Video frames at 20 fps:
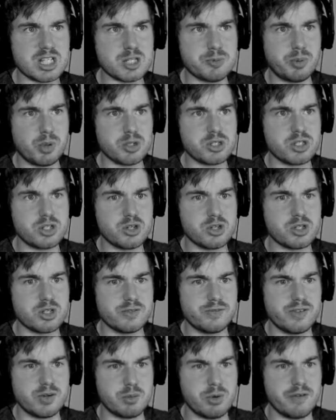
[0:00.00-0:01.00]
I supposed to do
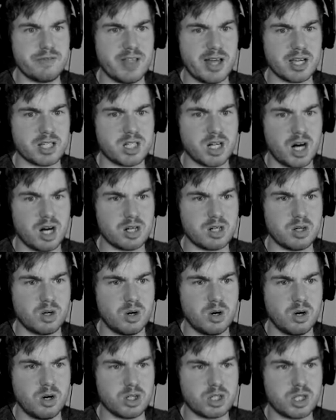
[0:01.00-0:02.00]
something with that cog,
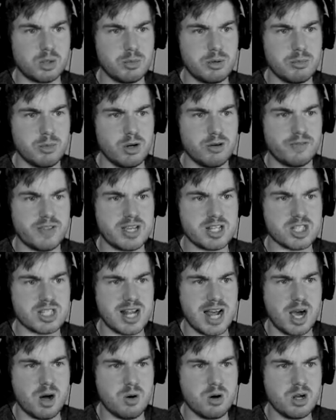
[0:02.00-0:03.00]
or can we move this
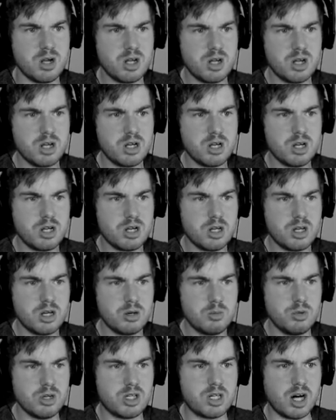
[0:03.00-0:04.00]
now?
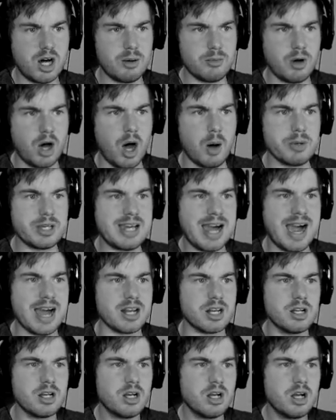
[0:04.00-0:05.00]
We can't, oh, we can!